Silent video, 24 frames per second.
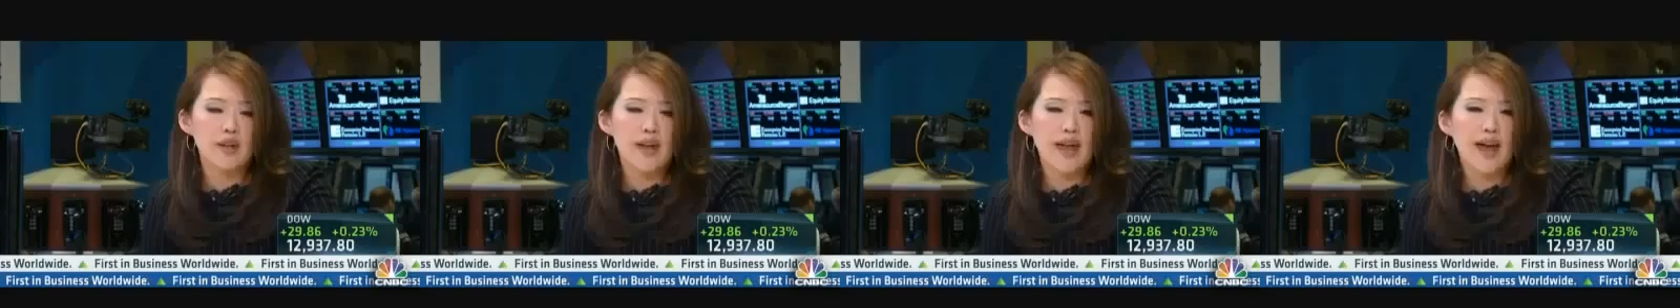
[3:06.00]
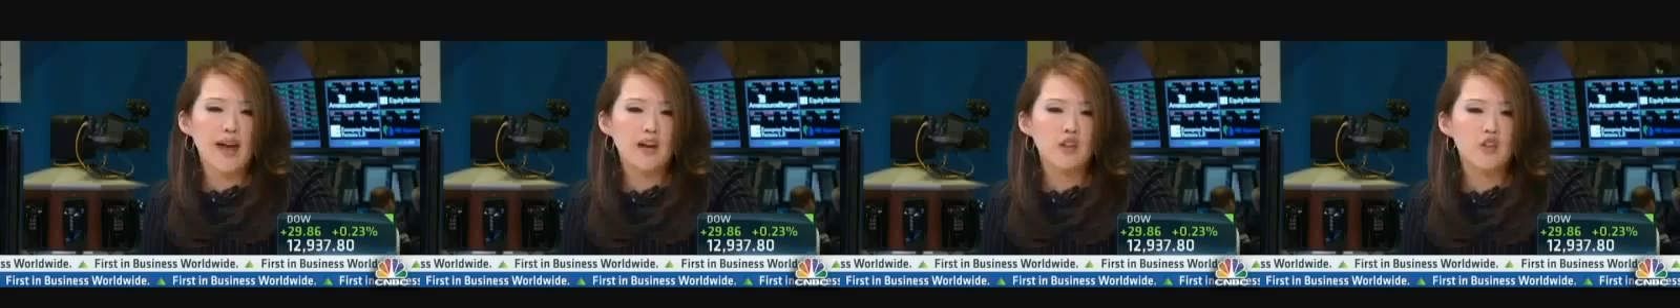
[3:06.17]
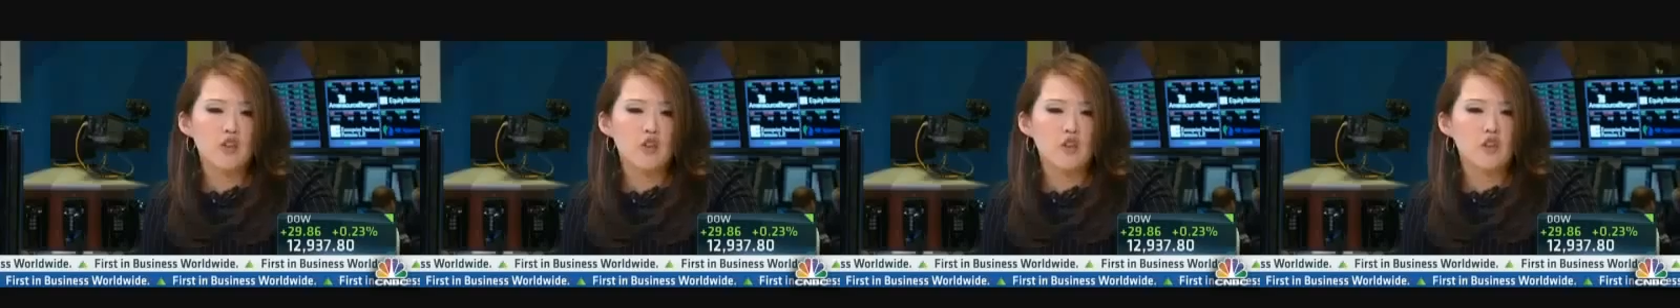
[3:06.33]

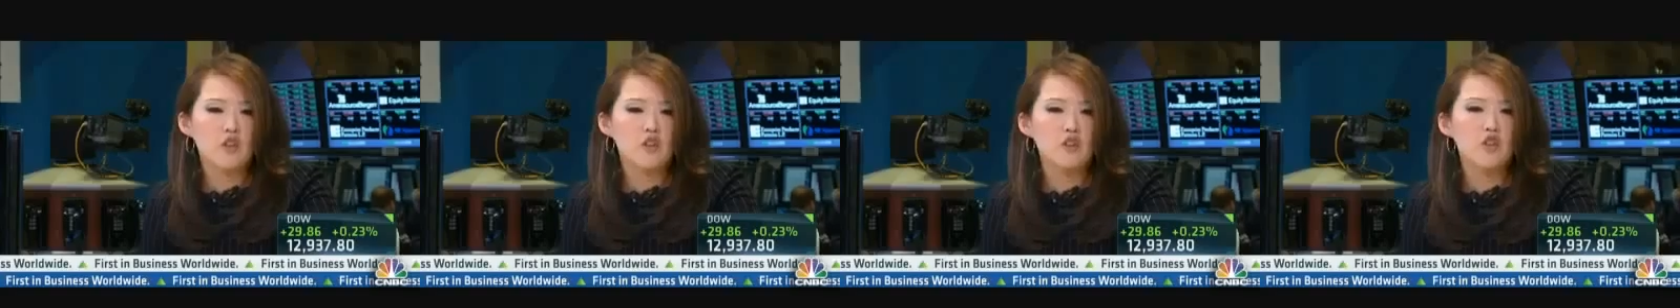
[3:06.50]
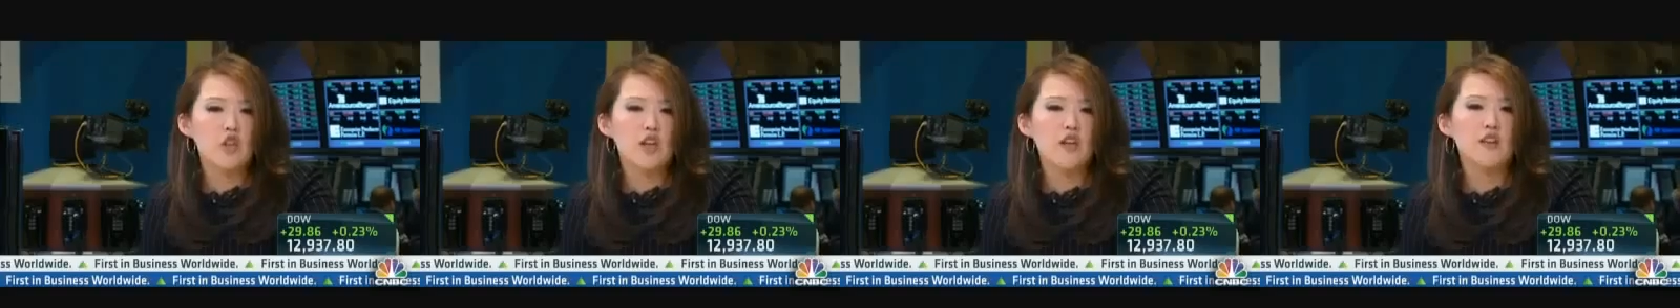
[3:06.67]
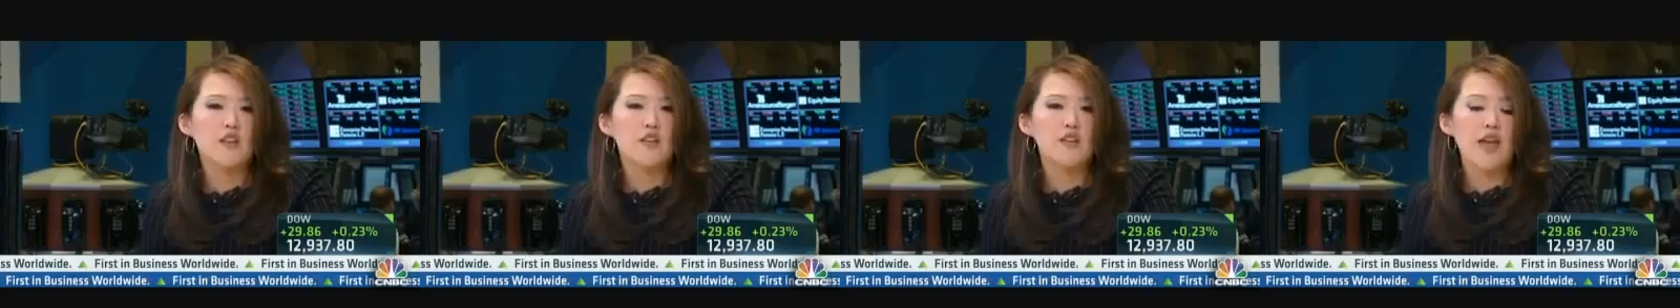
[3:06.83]
reaction. Are you
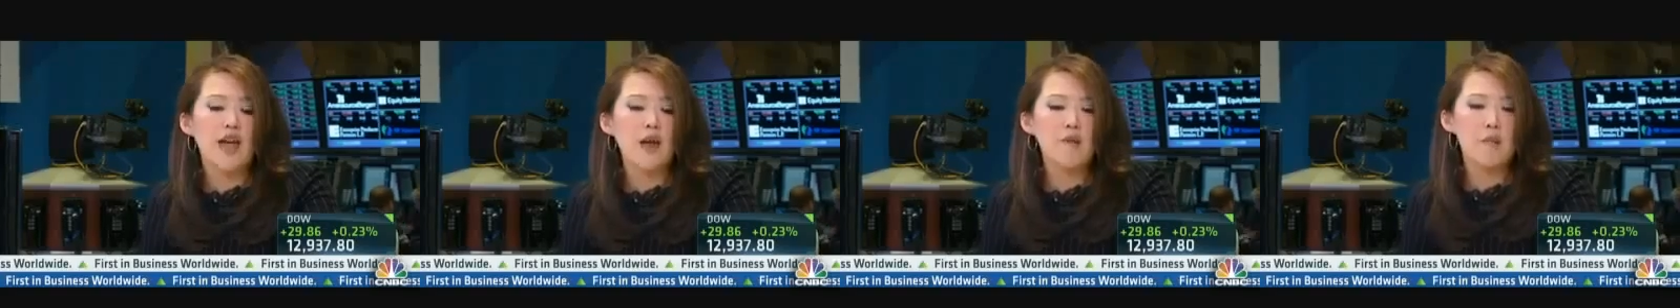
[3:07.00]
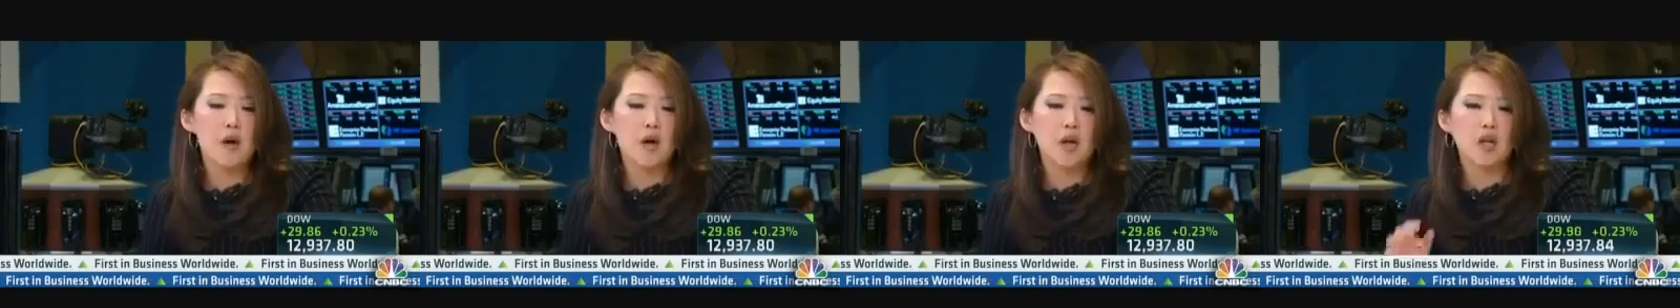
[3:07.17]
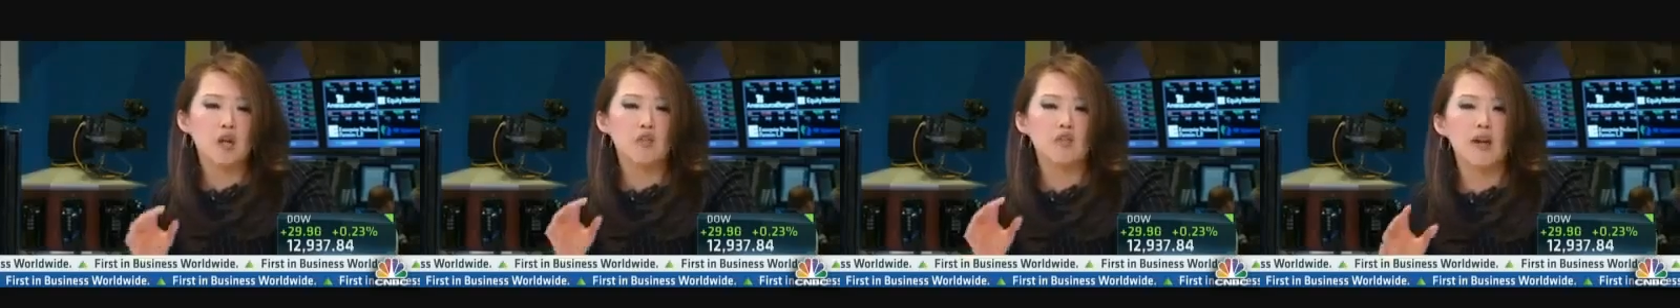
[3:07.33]
saying that
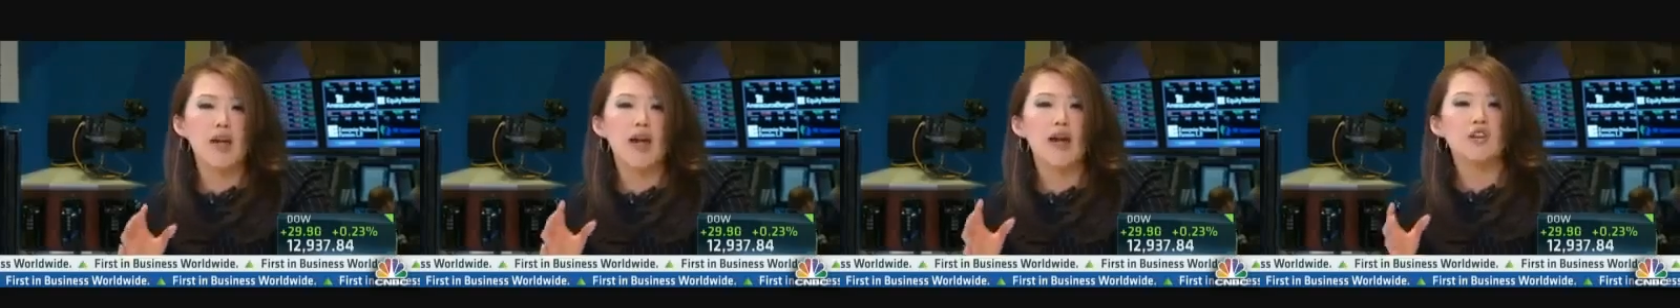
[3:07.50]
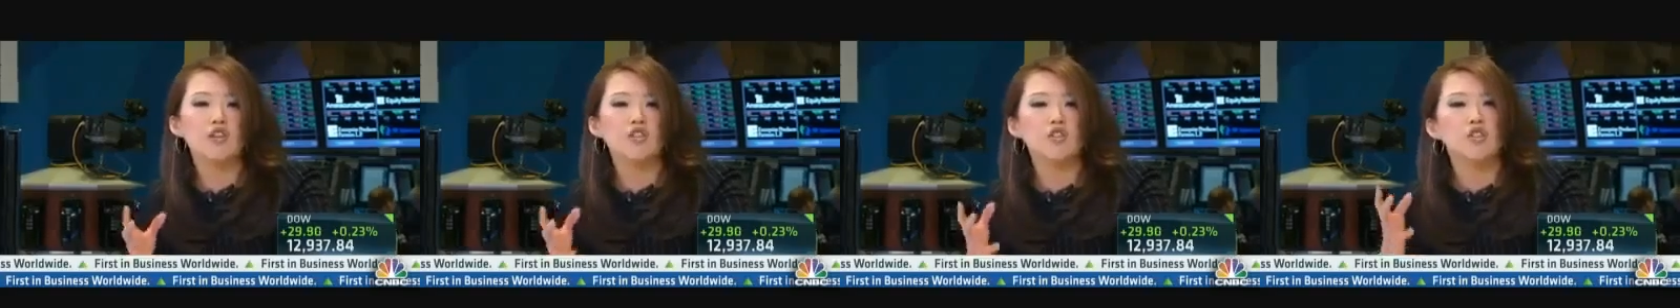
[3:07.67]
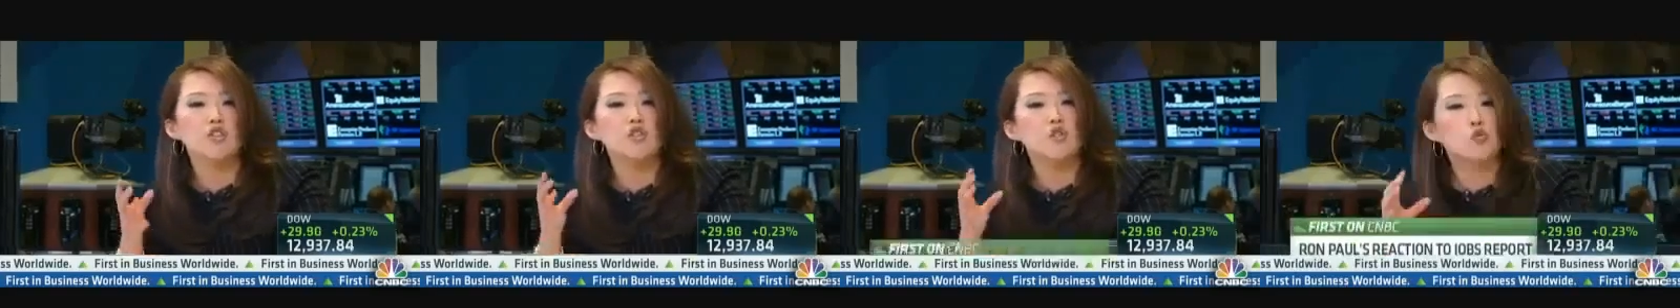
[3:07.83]
market reaction